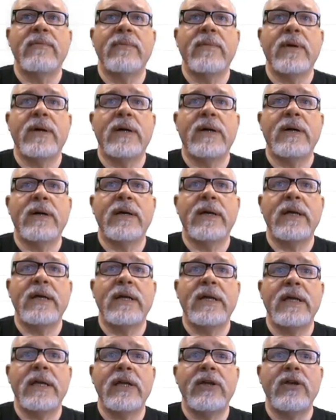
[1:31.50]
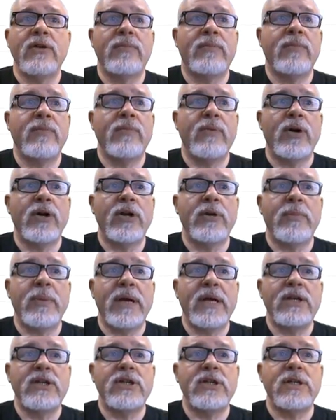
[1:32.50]
on your
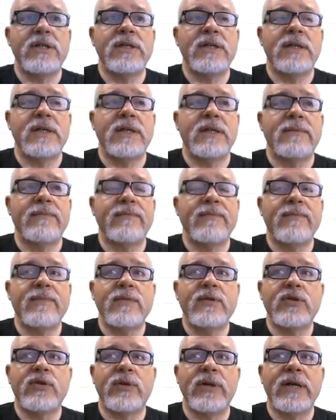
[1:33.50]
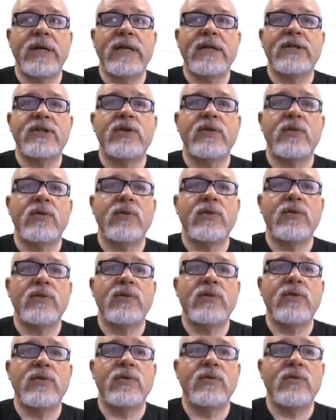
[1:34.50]
patient screen as to
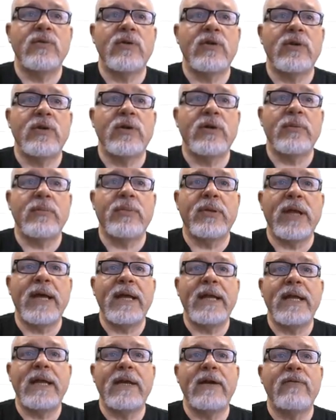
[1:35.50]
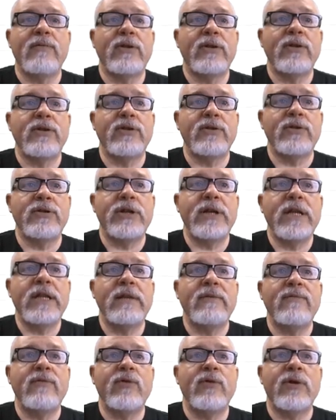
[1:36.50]
their complaint here, what you're treating
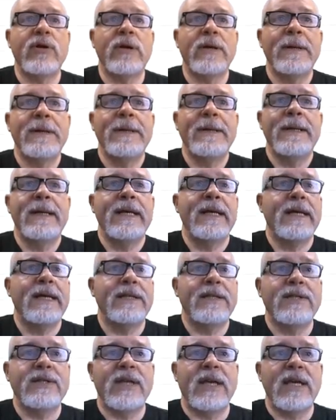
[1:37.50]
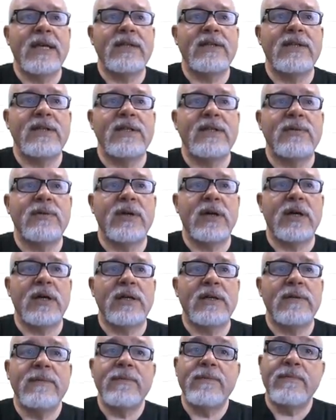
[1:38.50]
them for. In this case, it's
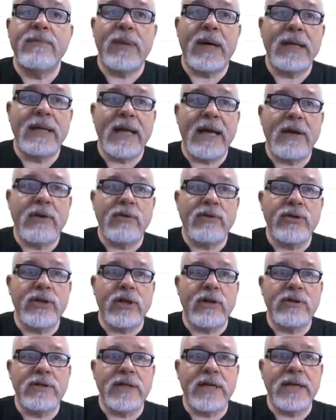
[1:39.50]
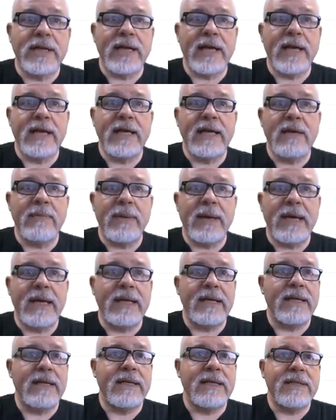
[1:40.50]
bilateral dull tight aching
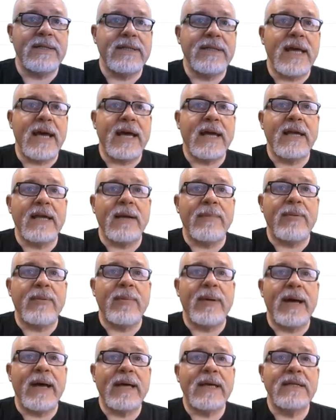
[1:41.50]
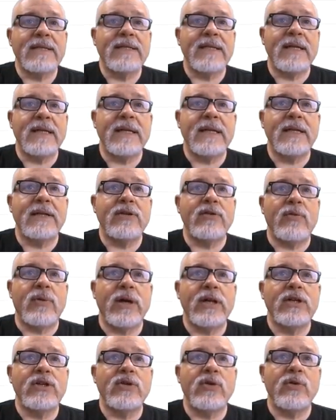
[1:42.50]
pain in his neck and upper back extending into
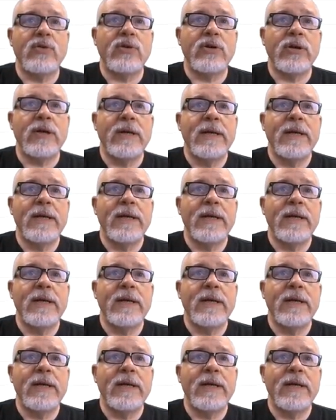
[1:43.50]
right shoulder.